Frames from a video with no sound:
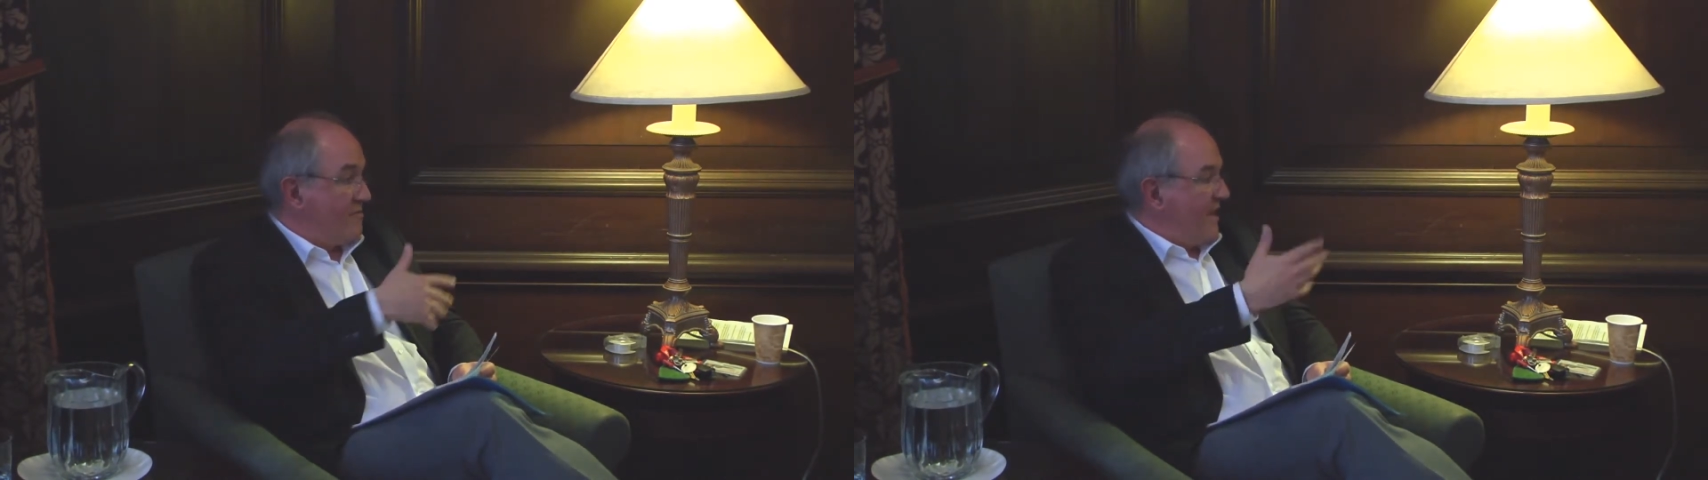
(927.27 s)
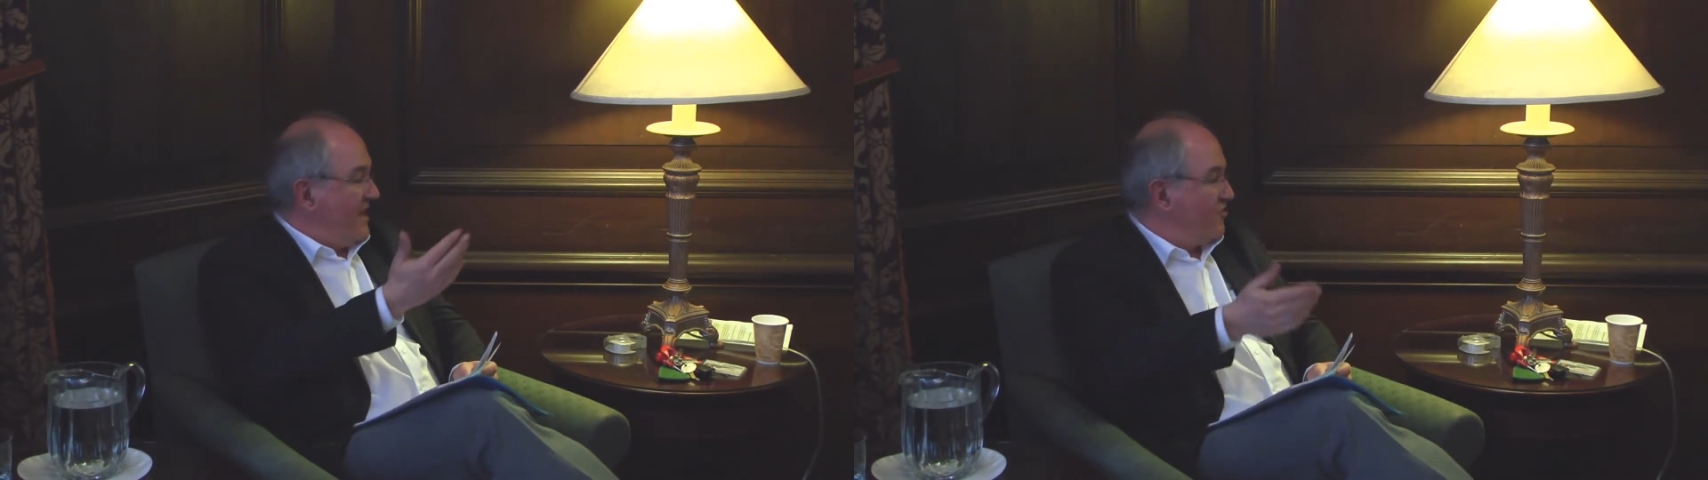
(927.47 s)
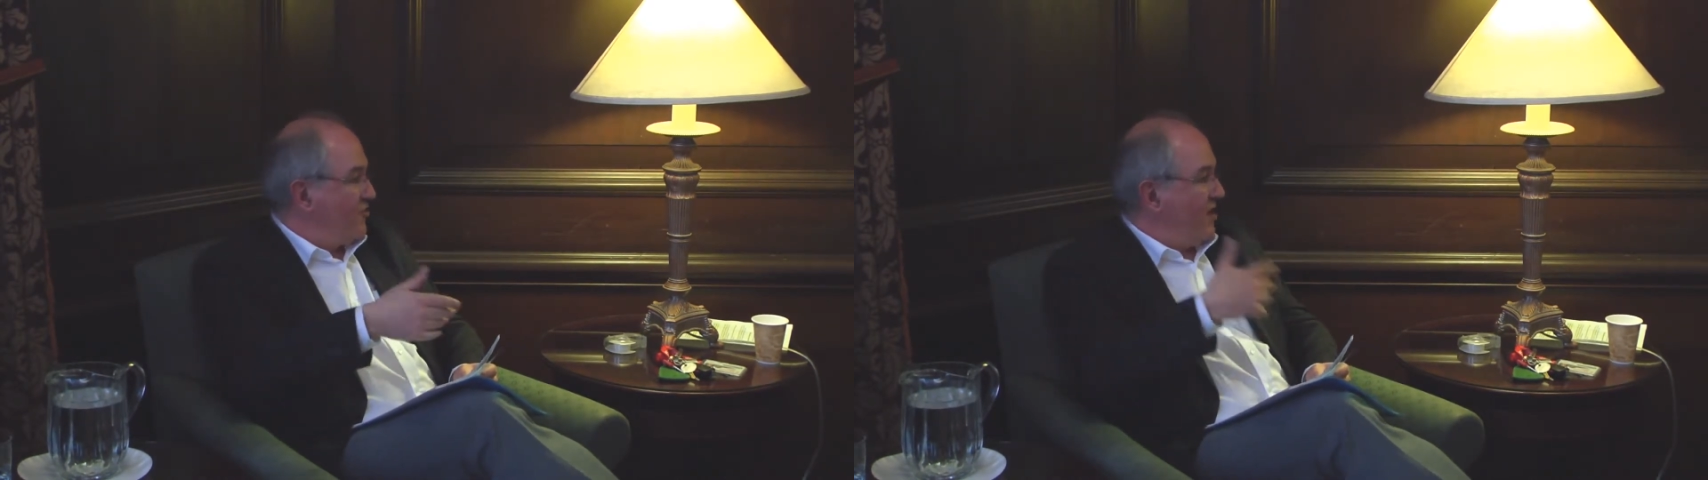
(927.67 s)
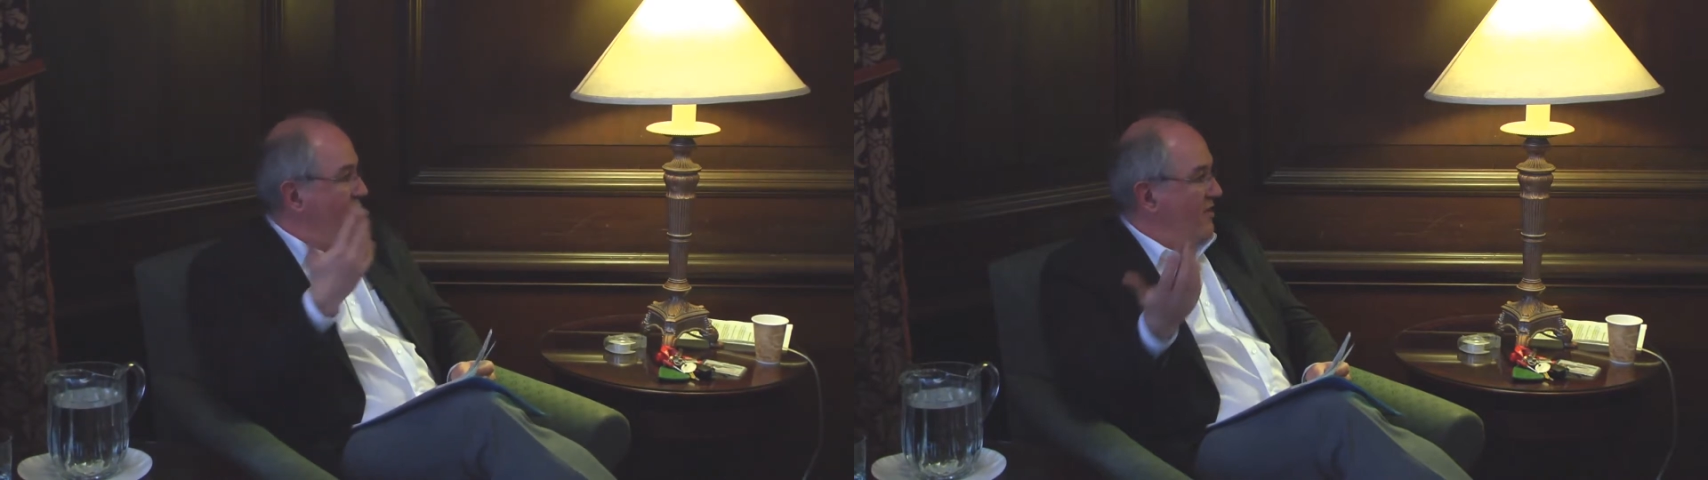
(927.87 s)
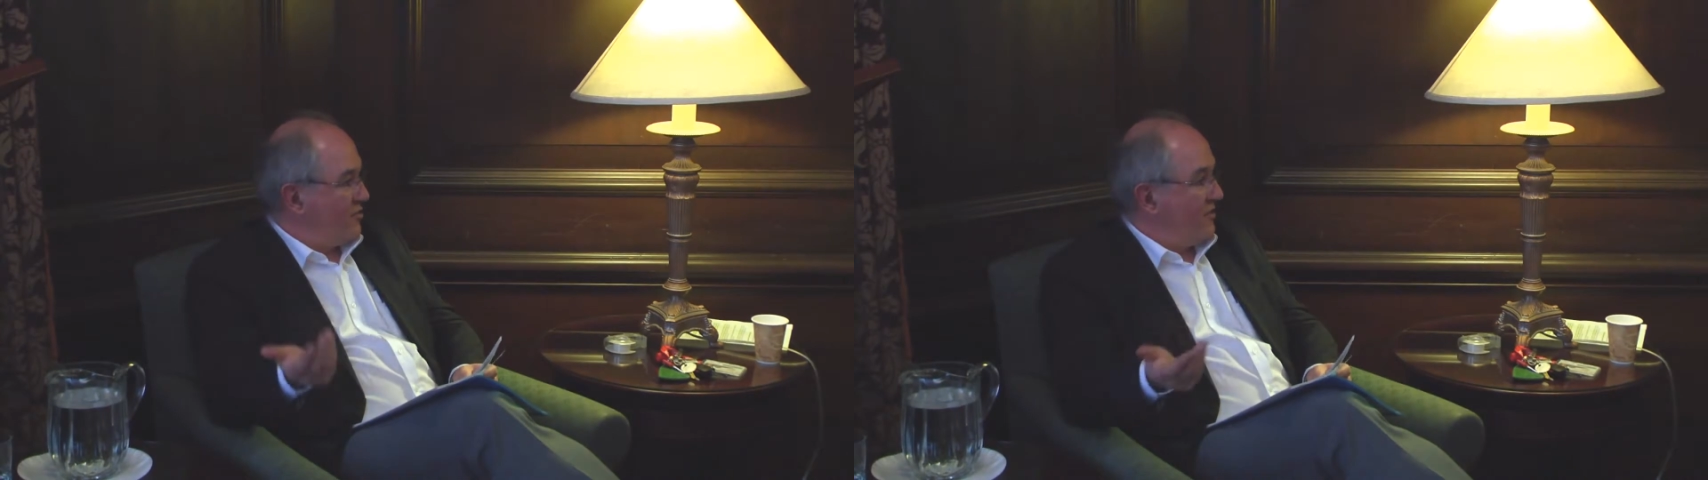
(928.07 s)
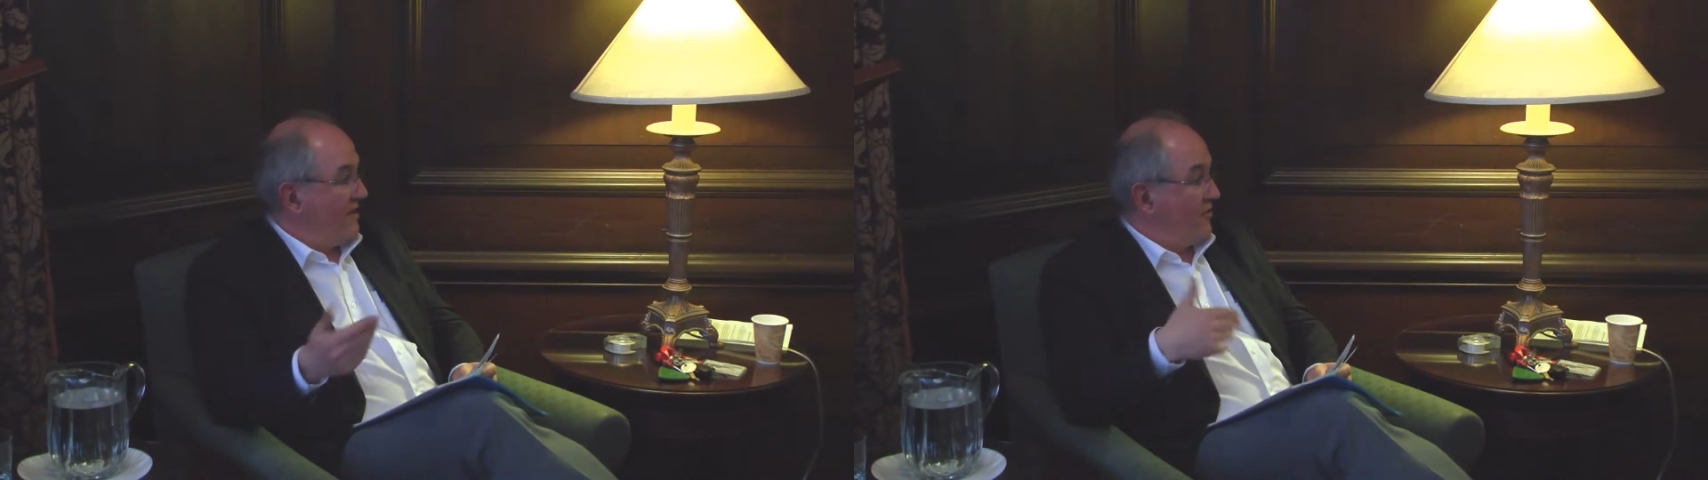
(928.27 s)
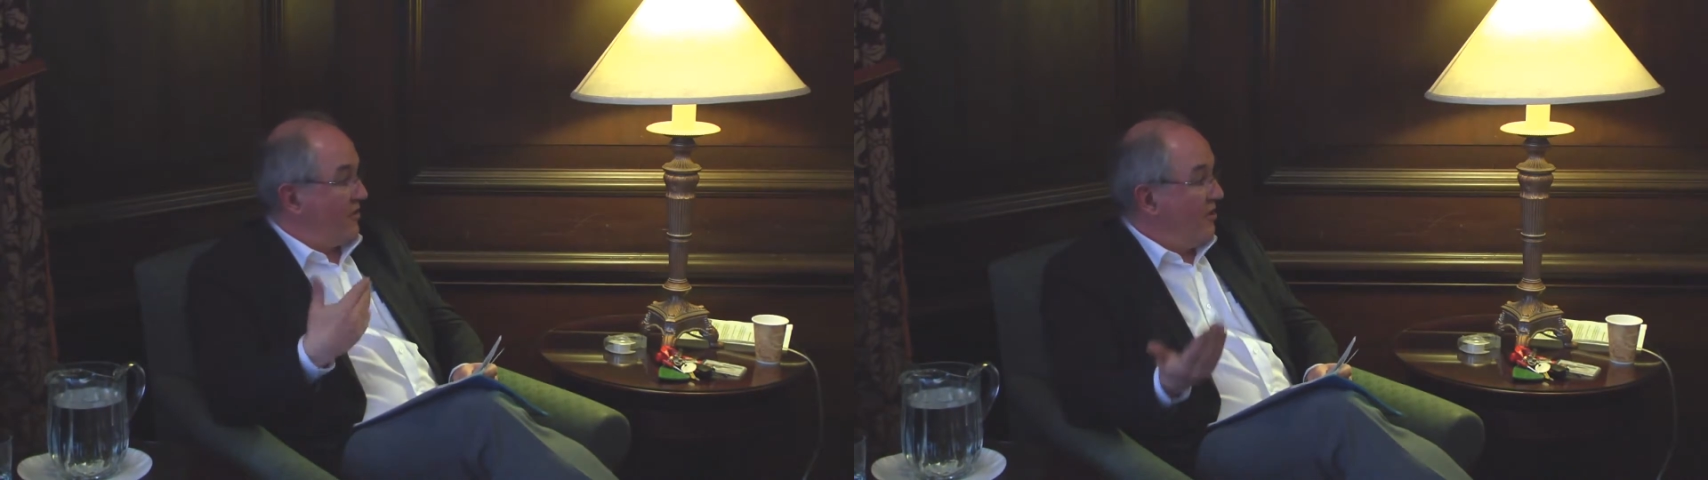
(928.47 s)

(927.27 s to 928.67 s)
Spanish Crown, whatsoever.